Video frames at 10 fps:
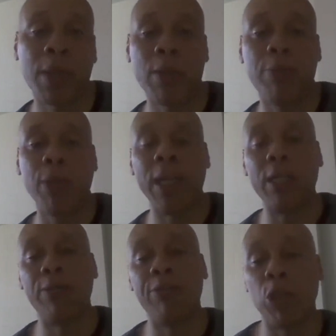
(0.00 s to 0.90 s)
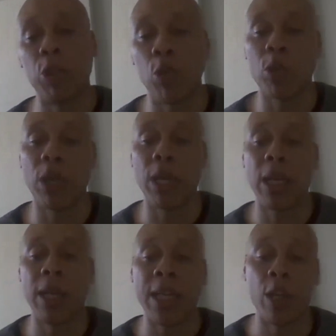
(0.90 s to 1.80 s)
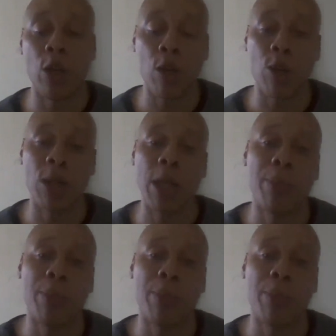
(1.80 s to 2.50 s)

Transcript: something for individuals and their egos and their